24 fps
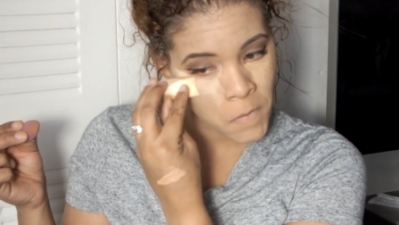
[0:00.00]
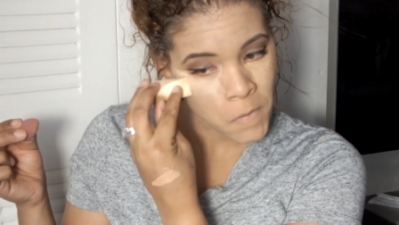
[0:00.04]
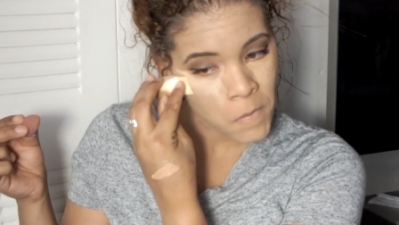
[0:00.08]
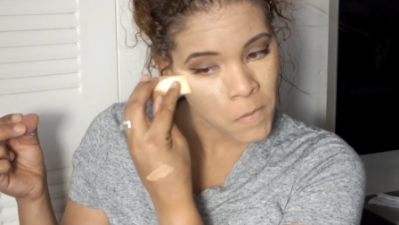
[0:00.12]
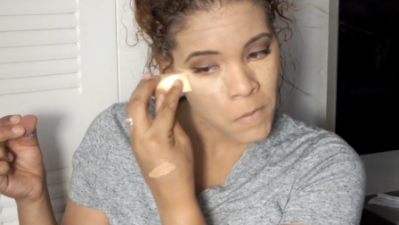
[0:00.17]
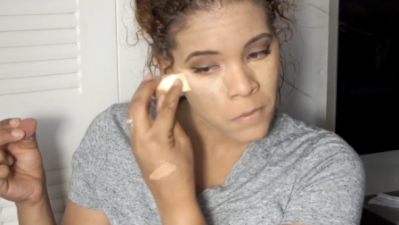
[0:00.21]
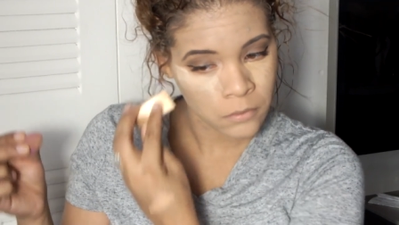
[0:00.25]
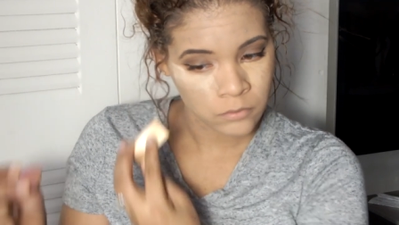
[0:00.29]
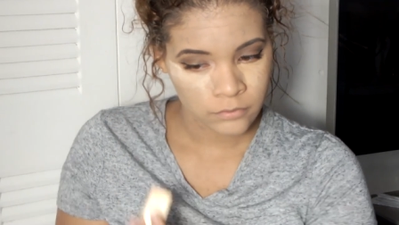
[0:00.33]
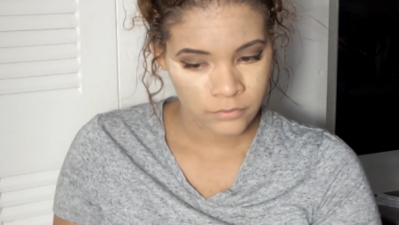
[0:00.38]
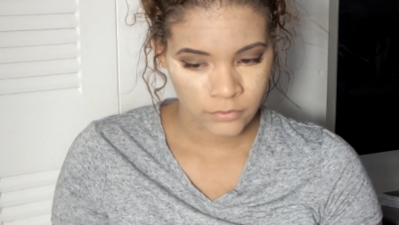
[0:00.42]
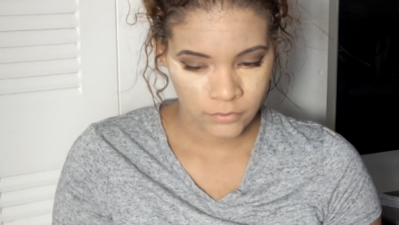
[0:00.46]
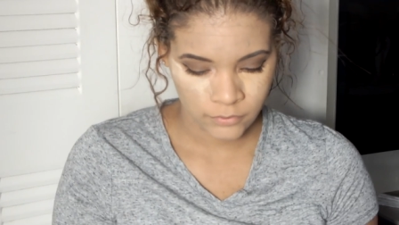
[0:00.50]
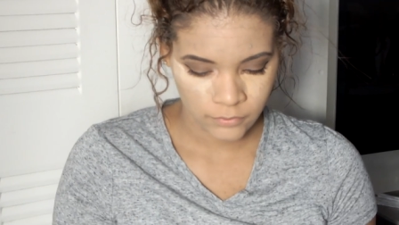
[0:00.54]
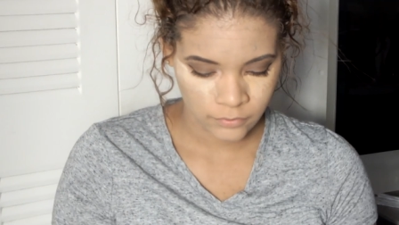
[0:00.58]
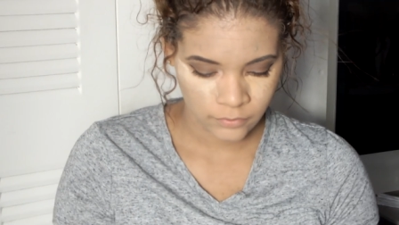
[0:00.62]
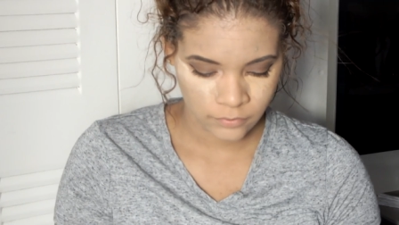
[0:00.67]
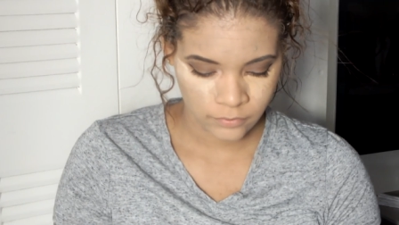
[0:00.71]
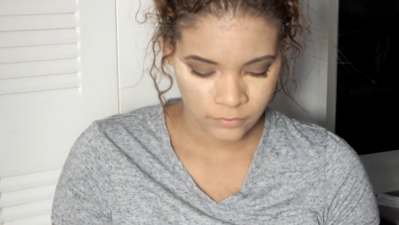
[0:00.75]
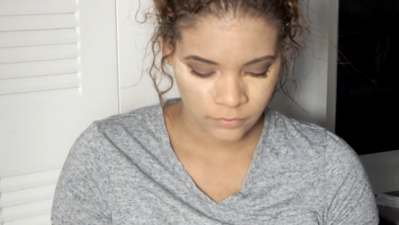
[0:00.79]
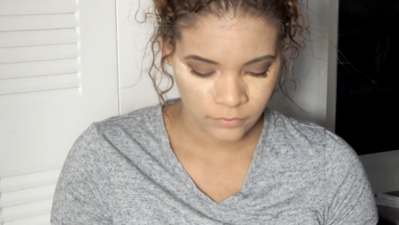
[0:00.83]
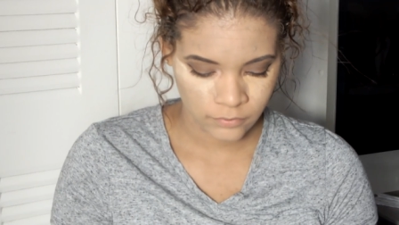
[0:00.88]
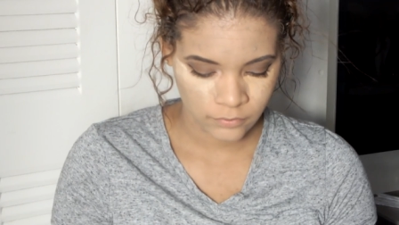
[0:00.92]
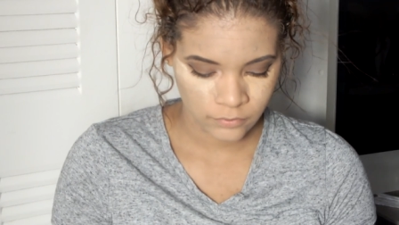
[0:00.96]
Oh,
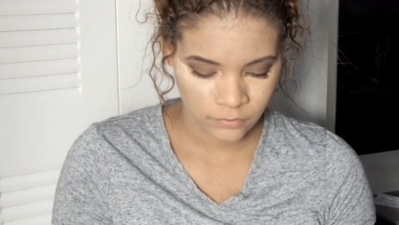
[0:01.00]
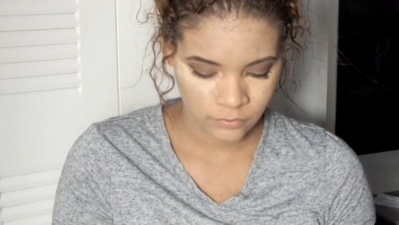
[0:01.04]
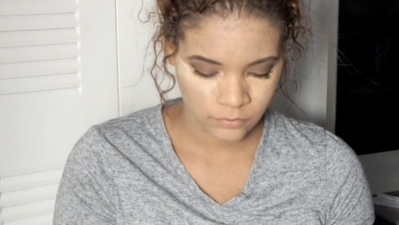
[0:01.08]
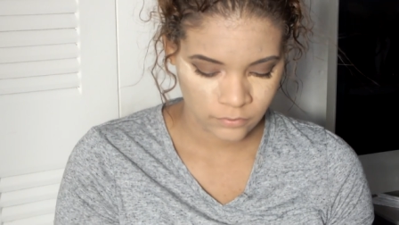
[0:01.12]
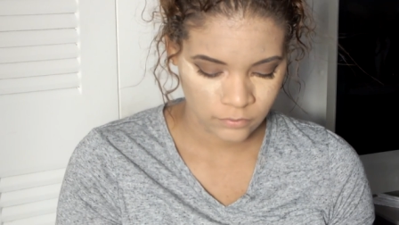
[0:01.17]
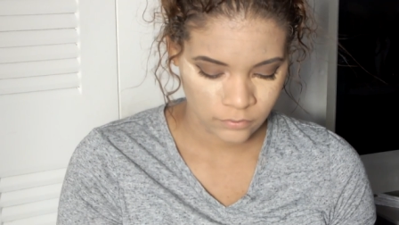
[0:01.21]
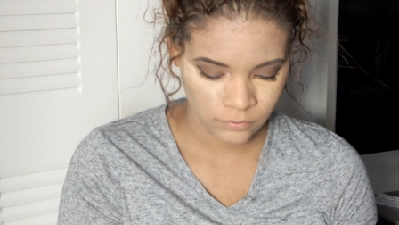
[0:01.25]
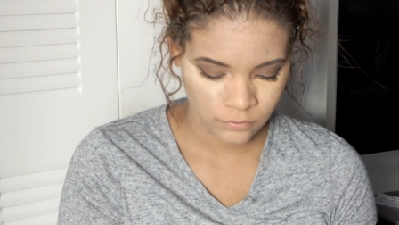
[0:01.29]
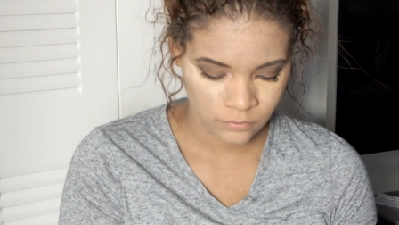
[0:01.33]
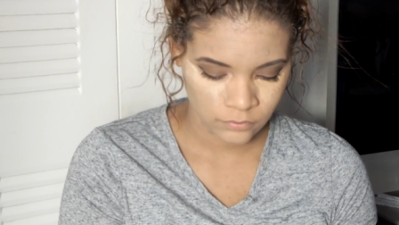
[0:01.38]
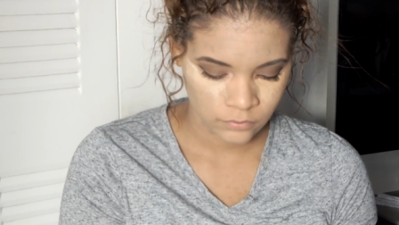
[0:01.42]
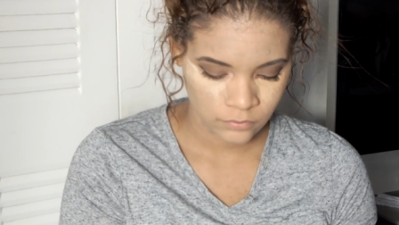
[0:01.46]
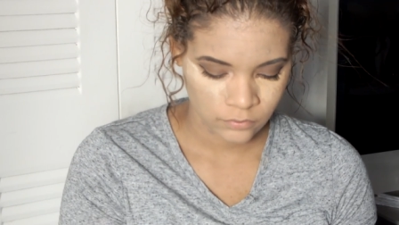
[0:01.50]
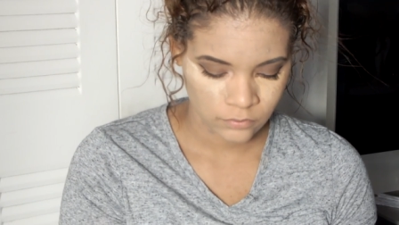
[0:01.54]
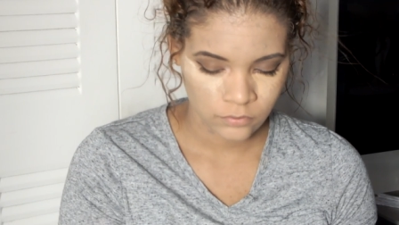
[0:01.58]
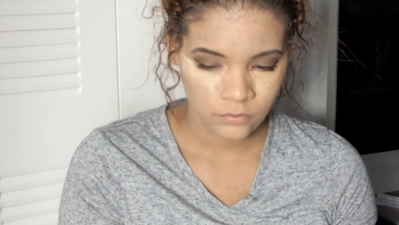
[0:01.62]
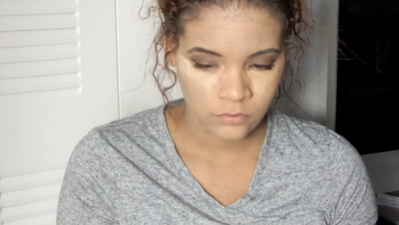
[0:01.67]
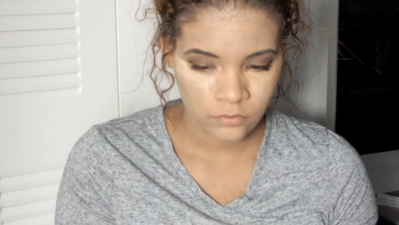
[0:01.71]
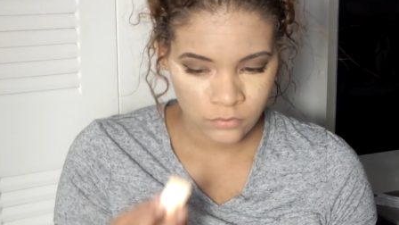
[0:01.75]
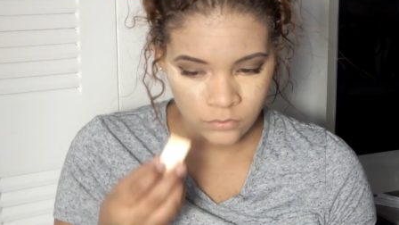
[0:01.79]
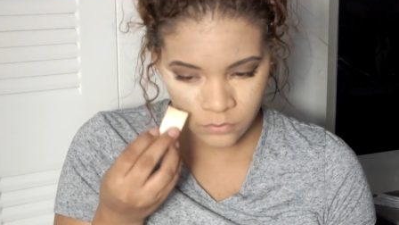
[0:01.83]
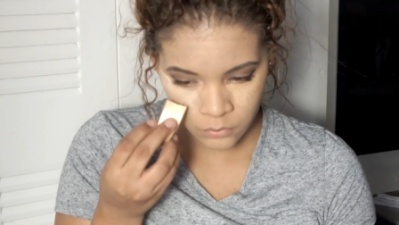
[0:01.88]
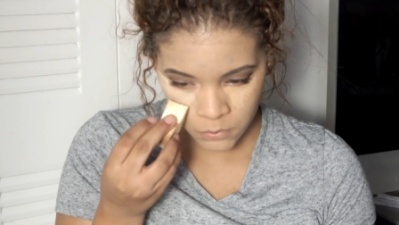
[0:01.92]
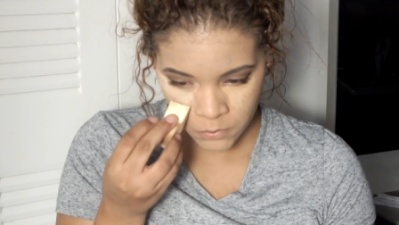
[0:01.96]
oh,
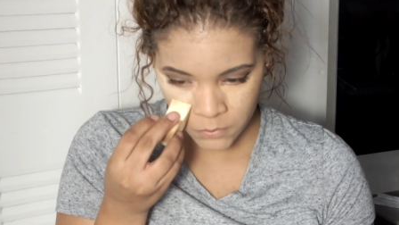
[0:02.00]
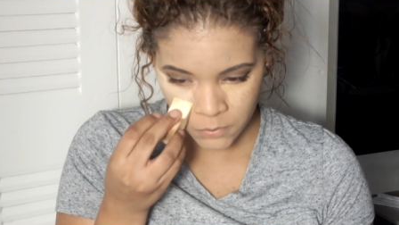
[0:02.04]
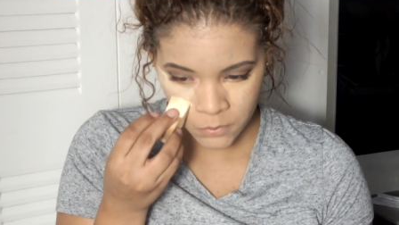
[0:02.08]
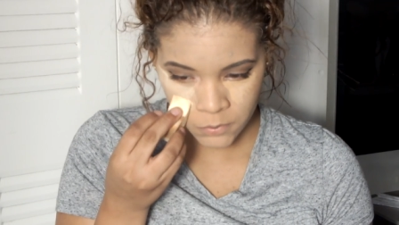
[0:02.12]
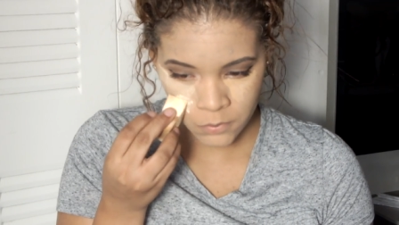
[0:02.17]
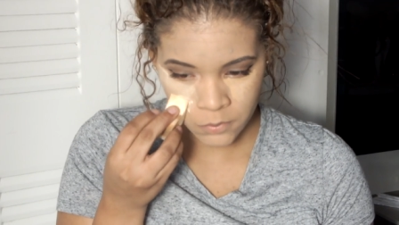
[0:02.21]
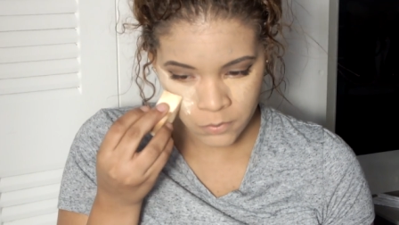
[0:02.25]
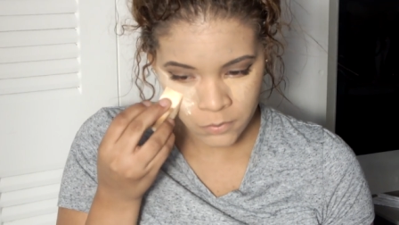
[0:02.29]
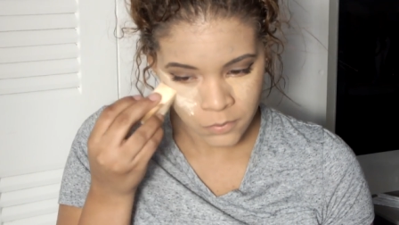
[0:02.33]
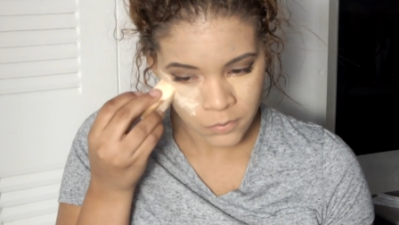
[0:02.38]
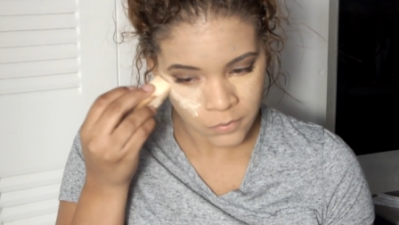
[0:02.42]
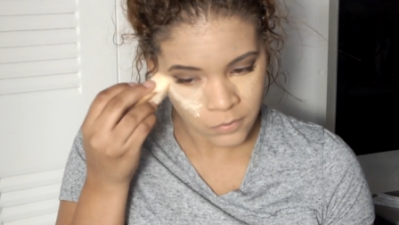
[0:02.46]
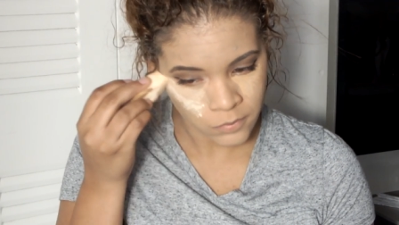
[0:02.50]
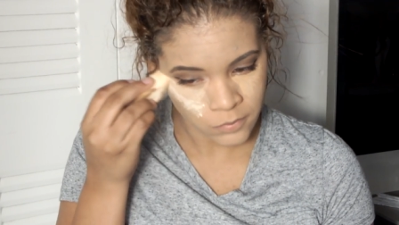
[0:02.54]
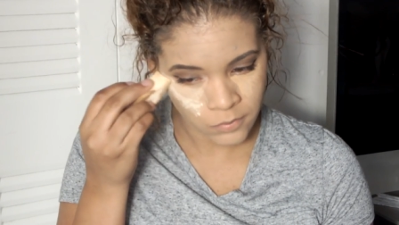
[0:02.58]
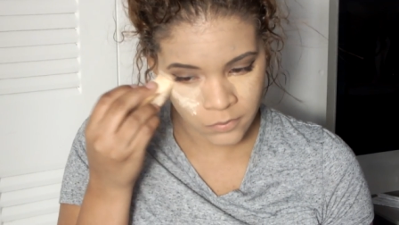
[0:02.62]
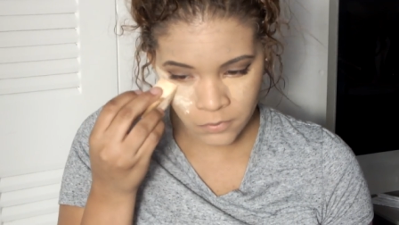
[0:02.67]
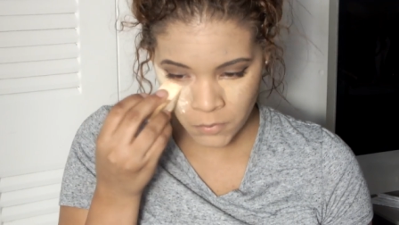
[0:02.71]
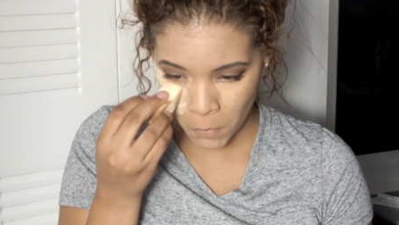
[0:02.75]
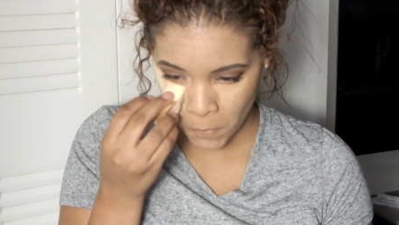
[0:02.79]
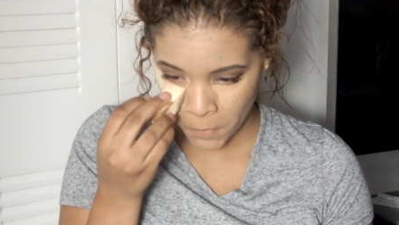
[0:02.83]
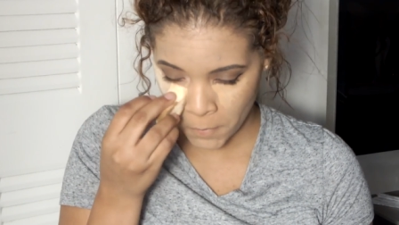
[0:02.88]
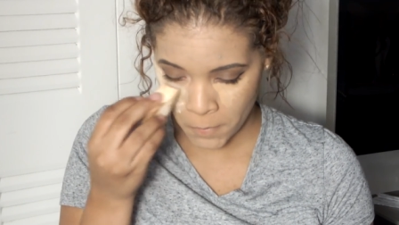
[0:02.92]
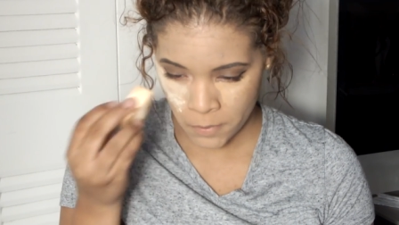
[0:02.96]
okay, all right. Yep,
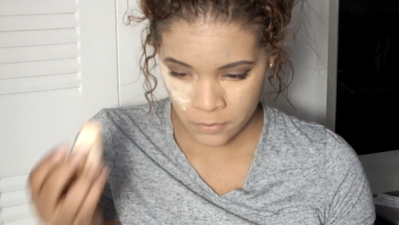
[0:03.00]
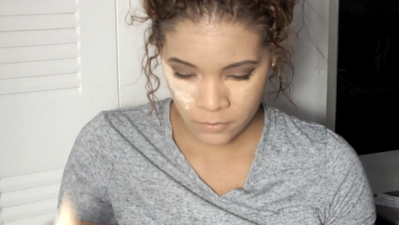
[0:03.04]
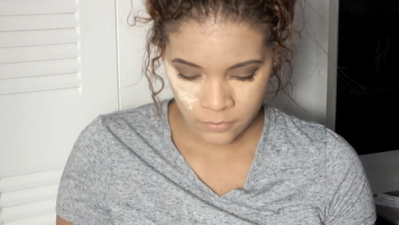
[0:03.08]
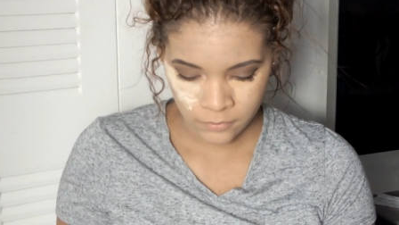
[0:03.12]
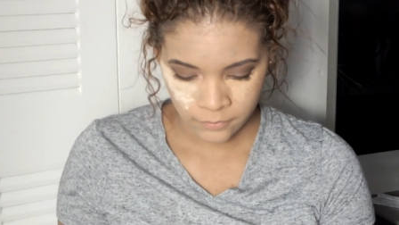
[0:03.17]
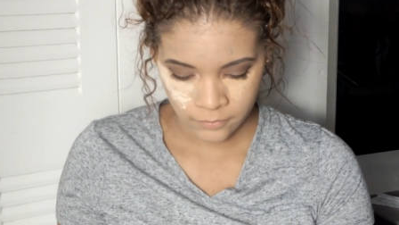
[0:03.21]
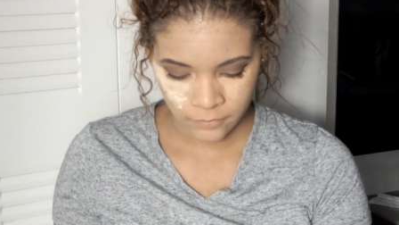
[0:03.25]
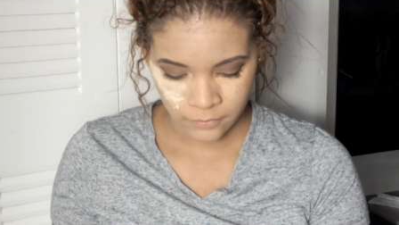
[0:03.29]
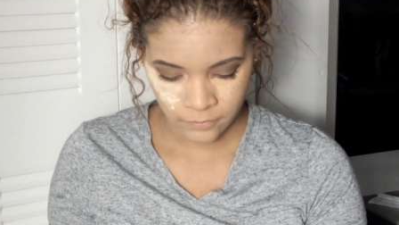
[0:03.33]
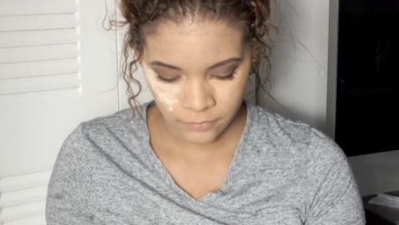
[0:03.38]
we're just gonna.